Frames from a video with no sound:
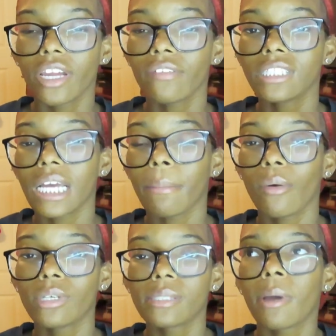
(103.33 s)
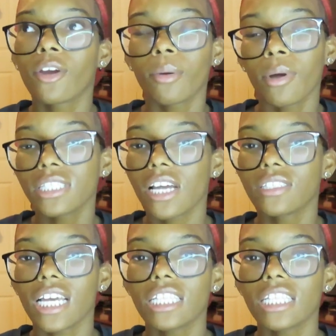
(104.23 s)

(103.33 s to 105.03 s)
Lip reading: Every time I went to my grandma's house,